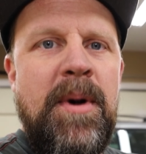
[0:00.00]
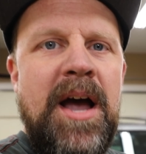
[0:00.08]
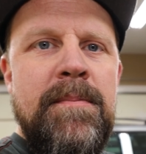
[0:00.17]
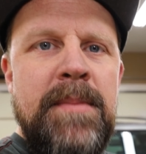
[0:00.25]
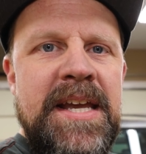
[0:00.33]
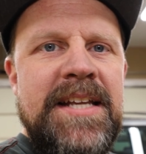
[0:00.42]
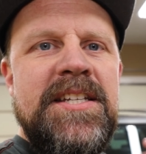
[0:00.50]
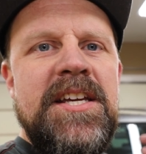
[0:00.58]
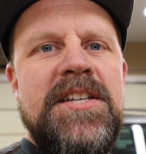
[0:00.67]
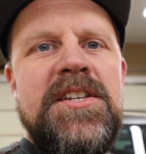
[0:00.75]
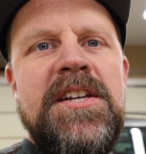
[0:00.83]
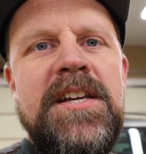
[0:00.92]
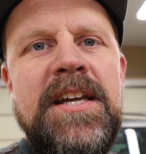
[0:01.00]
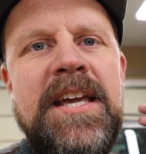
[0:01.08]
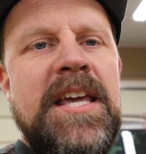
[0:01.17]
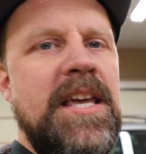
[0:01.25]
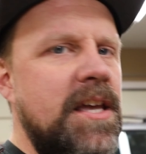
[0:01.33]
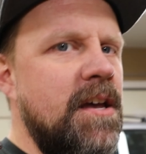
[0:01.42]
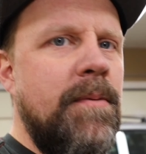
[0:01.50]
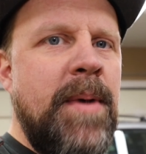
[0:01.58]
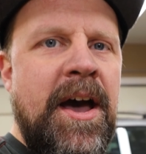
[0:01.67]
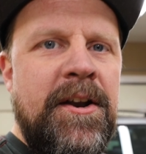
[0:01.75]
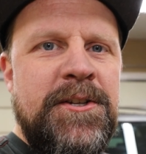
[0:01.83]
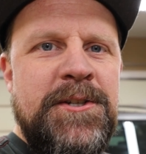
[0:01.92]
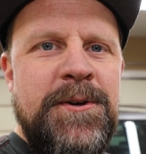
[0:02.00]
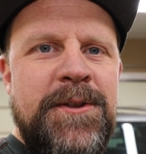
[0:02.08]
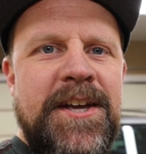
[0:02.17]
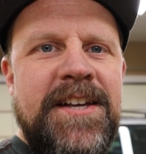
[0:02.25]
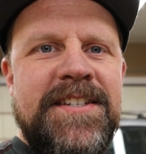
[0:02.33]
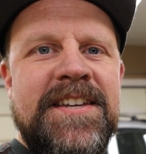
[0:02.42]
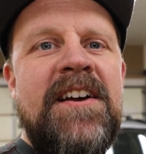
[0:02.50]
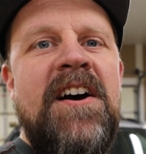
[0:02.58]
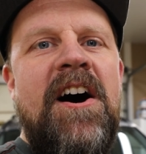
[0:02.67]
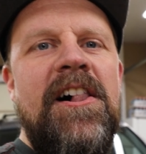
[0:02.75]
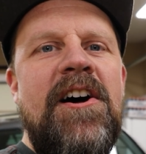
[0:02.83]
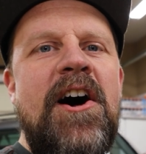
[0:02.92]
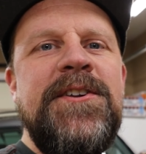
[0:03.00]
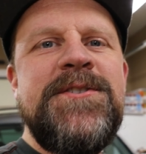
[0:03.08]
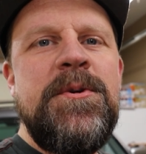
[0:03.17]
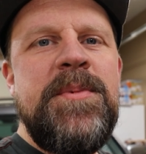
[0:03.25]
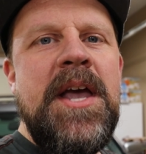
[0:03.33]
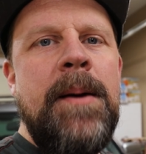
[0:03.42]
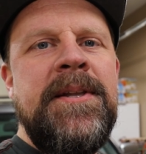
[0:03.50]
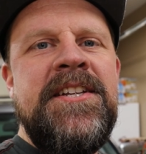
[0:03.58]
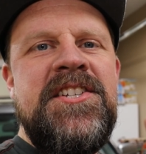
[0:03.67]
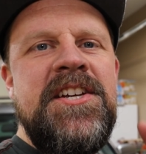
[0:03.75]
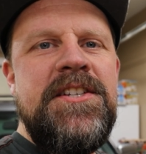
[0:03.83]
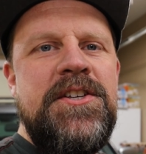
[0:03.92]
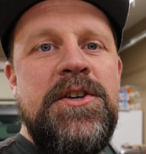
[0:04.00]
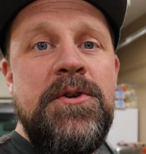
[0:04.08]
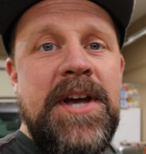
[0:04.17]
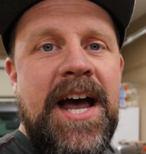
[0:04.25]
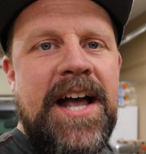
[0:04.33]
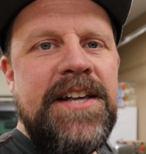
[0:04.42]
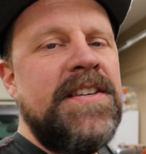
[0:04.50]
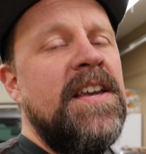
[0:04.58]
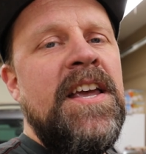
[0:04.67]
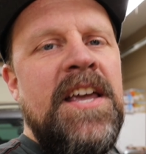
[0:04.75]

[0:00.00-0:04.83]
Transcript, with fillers: by me teaching him how to do this, I'll also be able to teach you guys.